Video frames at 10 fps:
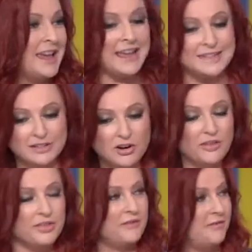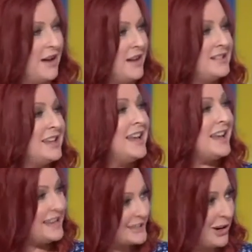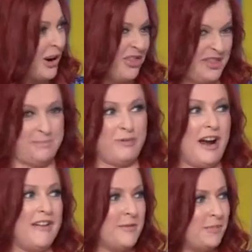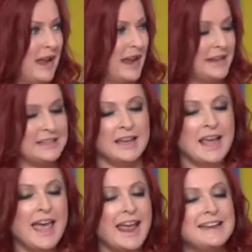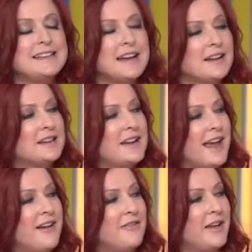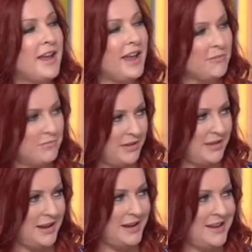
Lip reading: He's got the funds, he's got the private planes, and he doesn't have empathy.